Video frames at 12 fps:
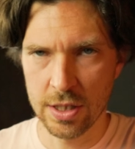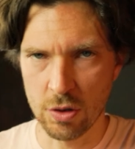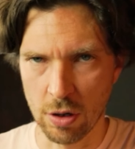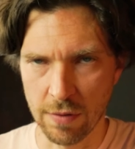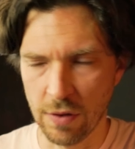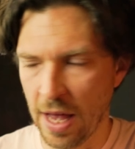
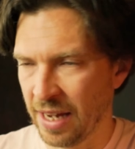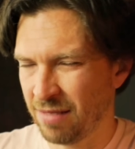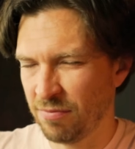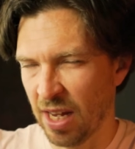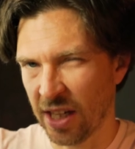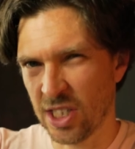sort of like
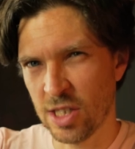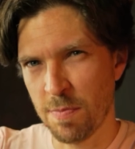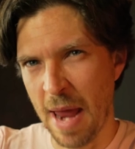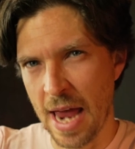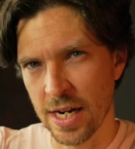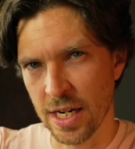
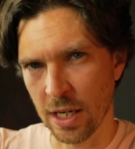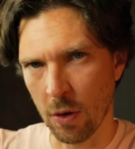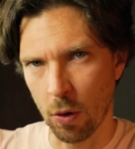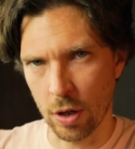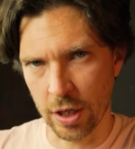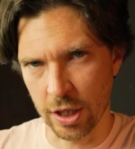expanding
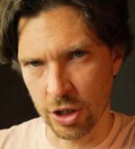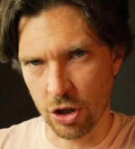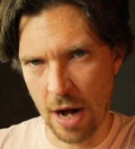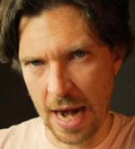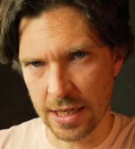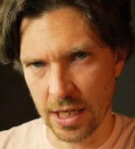or
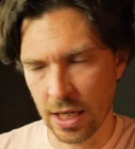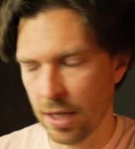contracting